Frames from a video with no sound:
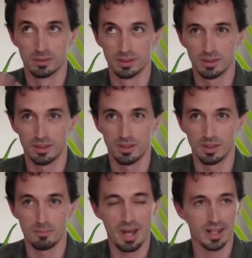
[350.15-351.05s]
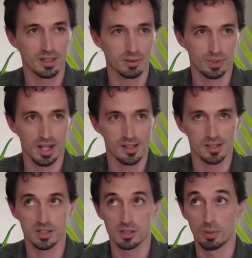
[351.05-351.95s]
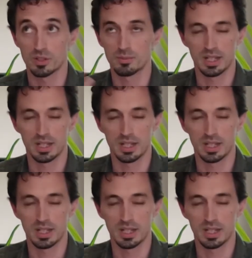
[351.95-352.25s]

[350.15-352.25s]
immaculate reality. It's supposed to be an